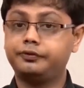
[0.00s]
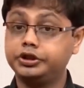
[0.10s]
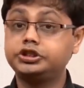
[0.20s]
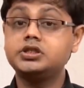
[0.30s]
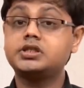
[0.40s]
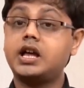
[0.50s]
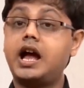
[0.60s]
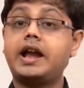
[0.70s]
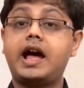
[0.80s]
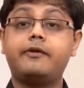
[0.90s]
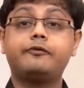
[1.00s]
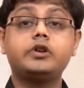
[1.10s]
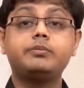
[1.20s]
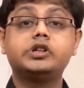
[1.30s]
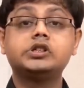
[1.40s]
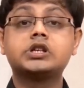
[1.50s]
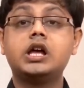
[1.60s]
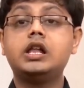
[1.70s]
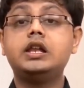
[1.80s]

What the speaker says: Fishes and amphibians